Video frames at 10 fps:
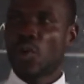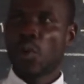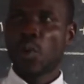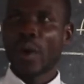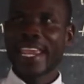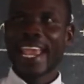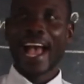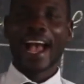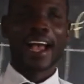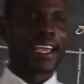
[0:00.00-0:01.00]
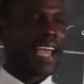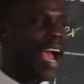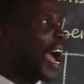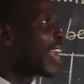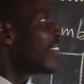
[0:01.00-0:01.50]
where
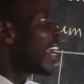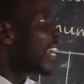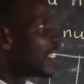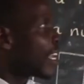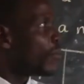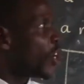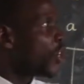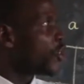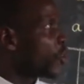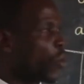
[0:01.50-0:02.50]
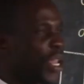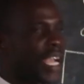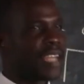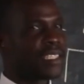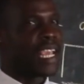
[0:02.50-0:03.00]
an examination, we
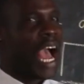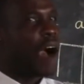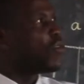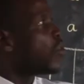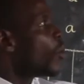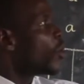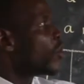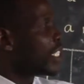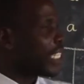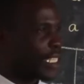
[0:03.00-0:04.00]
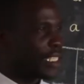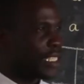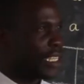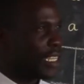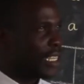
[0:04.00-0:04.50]
can say a formal
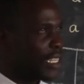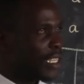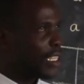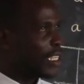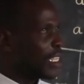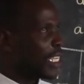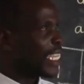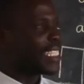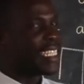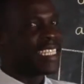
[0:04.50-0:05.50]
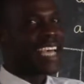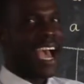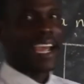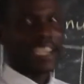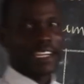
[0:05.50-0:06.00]
test, is
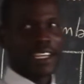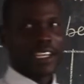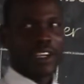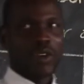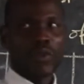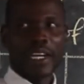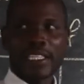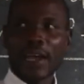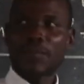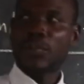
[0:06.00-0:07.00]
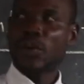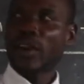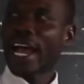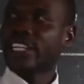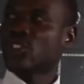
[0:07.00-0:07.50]
done. For
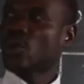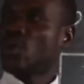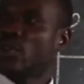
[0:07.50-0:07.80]
example, at school